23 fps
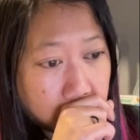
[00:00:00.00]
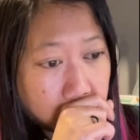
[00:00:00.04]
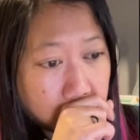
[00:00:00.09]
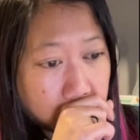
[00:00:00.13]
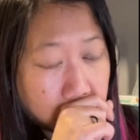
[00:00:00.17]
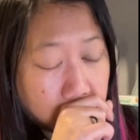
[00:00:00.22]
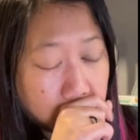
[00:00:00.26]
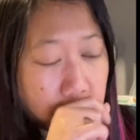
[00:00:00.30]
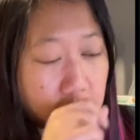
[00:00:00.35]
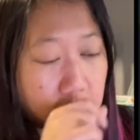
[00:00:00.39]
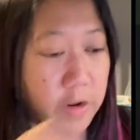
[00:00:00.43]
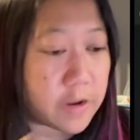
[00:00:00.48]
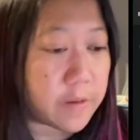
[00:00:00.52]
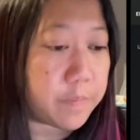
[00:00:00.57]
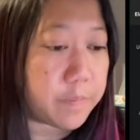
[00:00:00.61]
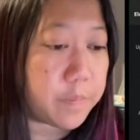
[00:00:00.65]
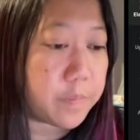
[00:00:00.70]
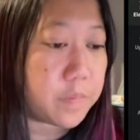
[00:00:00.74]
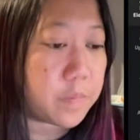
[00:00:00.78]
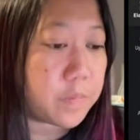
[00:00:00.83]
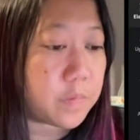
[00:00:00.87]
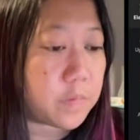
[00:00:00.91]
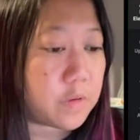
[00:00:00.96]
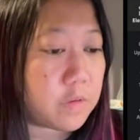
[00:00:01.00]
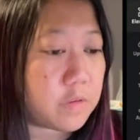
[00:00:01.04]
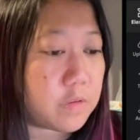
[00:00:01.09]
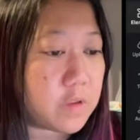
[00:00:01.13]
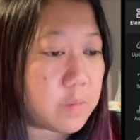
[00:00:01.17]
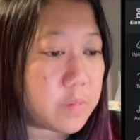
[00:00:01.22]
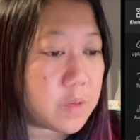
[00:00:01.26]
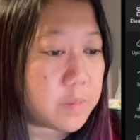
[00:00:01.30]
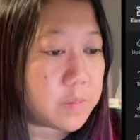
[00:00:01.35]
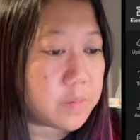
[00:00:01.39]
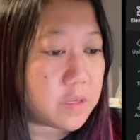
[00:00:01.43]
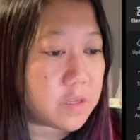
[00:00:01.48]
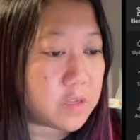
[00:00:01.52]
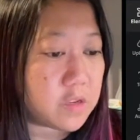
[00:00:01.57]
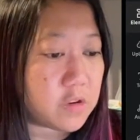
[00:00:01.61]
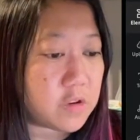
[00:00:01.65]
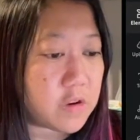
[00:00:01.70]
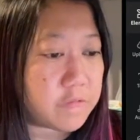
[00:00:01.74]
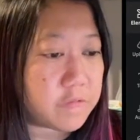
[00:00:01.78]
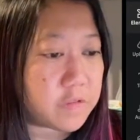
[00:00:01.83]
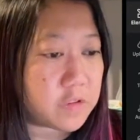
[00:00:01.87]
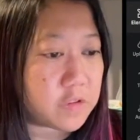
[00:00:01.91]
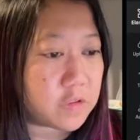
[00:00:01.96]
All right. So sometimes you
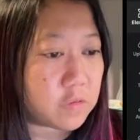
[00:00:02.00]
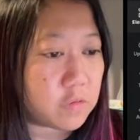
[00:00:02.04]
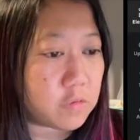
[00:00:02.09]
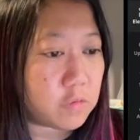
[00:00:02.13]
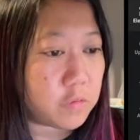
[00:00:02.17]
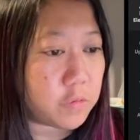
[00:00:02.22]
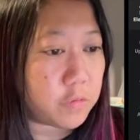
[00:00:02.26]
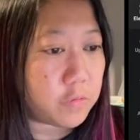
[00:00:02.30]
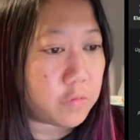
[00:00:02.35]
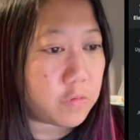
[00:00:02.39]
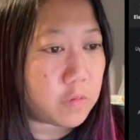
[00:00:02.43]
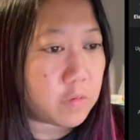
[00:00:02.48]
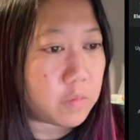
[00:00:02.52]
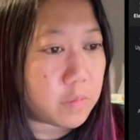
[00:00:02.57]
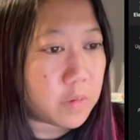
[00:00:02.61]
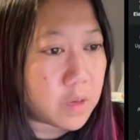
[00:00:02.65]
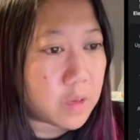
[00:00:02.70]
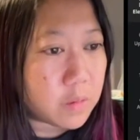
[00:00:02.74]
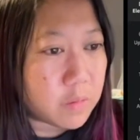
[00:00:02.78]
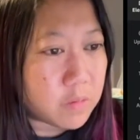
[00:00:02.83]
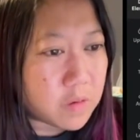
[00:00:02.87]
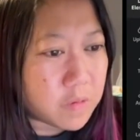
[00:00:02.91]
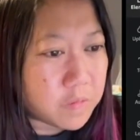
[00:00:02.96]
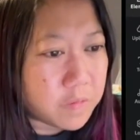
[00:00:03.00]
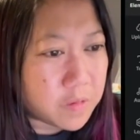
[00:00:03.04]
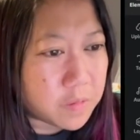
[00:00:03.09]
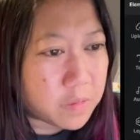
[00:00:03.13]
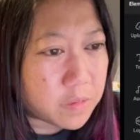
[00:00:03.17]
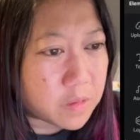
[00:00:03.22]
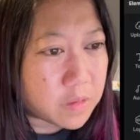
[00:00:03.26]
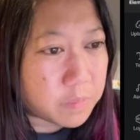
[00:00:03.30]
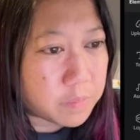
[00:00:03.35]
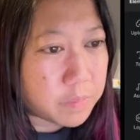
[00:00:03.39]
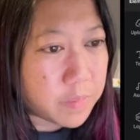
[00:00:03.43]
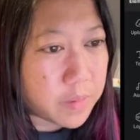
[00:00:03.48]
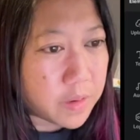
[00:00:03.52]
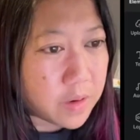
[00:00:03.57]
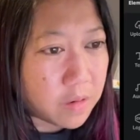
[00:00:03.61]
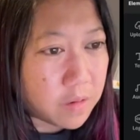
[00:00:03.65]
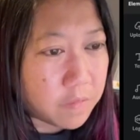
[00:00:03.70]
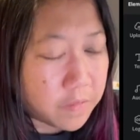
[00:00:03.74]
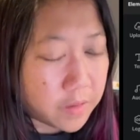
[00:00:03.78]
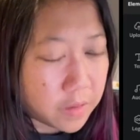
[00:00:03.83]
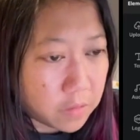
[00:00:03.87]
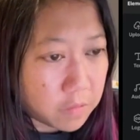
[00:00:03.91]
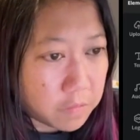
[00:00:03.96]
have to scroll through them. I wonder if it's better
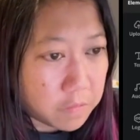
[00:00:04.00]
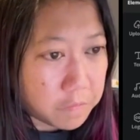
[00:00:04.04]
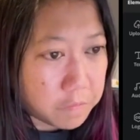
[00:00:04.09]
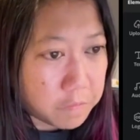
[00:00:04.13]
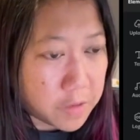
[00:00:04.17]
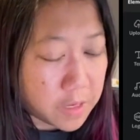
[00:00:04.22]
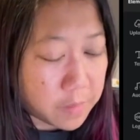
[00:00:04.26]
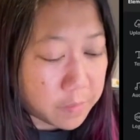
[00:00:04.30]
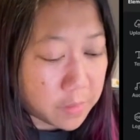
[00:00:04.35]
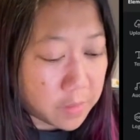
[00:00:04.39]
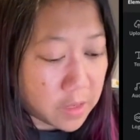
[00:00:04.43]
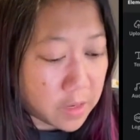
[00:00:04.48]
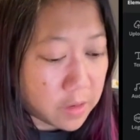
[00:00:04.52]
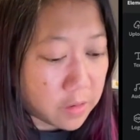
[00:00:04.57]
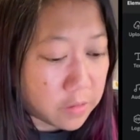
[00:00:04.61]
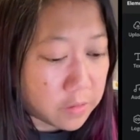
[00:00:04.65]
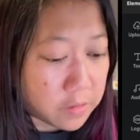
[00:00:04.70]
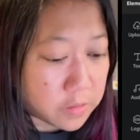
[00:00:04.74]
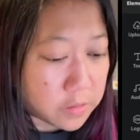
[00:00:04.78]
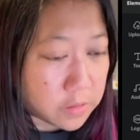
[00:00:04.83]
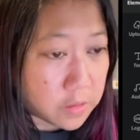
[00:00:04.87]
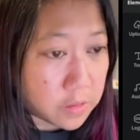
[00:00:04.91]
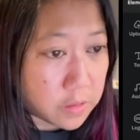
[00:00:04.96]
if I go frame letters.